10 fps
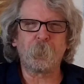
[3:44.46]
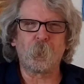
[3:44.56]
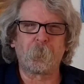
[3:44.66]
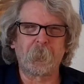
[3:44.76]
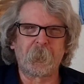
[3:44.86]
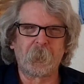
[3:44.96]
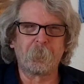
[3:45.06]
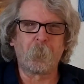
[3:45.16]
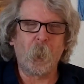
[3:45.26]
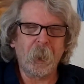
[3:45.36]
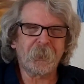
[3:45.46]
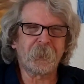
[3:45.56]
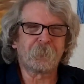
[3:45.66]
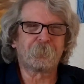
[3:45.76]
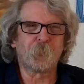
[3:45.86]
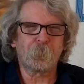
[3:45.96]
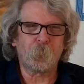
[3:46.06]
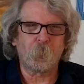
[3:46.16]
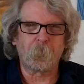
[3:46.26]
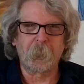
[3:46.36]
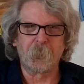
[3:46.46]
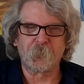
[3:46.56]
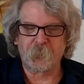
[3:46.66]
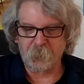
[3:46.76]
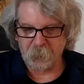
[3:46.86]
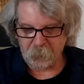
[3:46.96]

player, a blonde haired football player suddenly